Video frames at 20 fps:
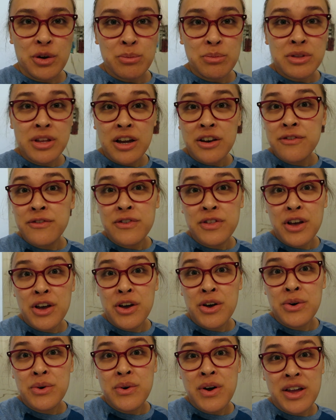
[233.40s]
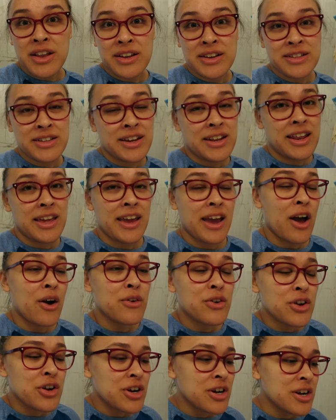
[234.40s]
your blood flow and cleaning
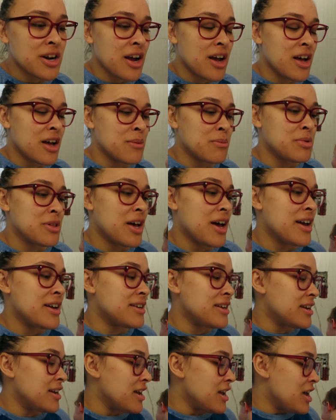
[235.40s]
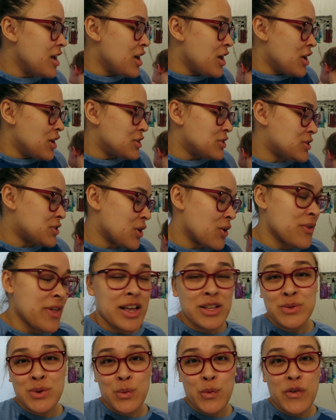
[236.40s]
out your blood. So
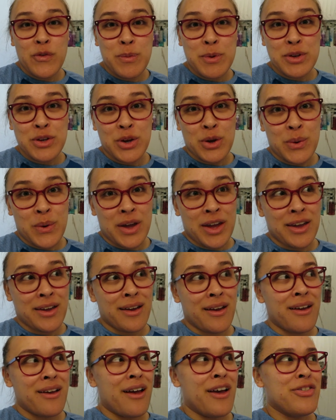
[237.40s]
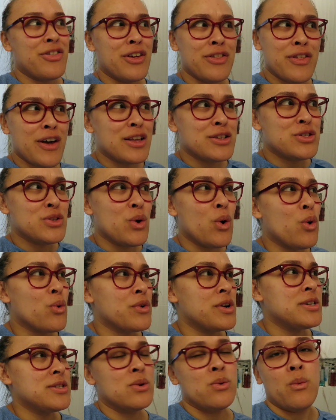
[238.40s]
that's what we've been doing. I think that's the whole
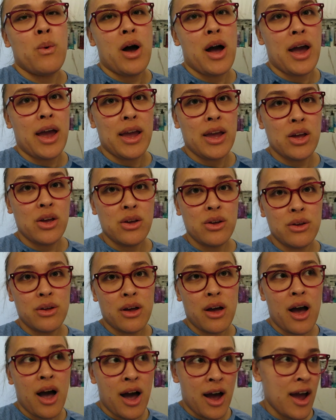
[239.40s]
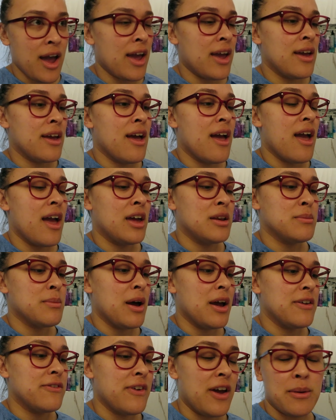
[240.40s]
reason why I and
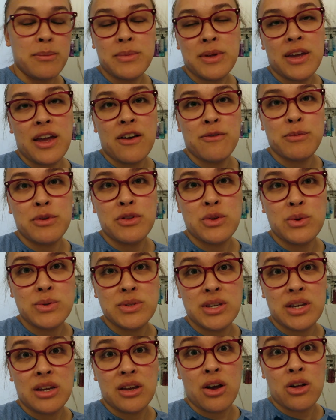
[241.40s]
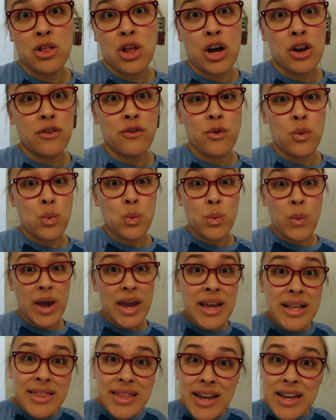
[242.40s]
my family have been losing a lot of weight